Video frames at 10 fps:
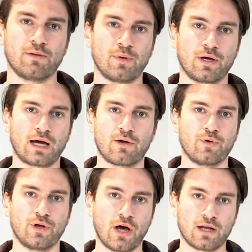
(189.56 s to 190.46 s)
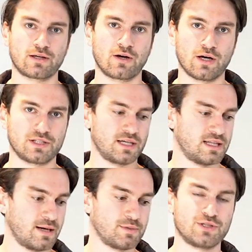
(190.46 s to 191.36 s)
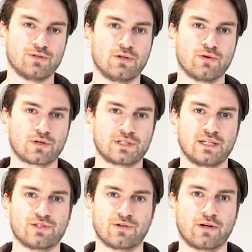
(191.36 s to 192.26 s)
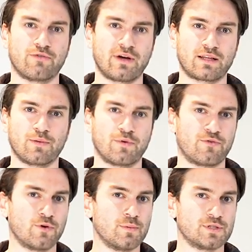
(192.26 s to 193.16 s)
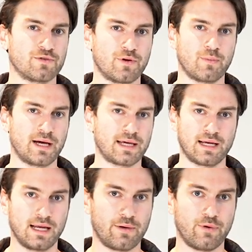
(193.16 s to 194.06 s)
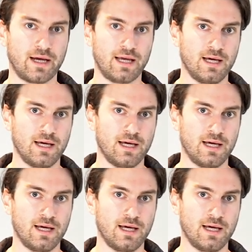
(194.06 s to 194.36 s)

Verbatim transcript: the plug out will not cause any damage to the torque sensor or affect the performance of your bike in any way.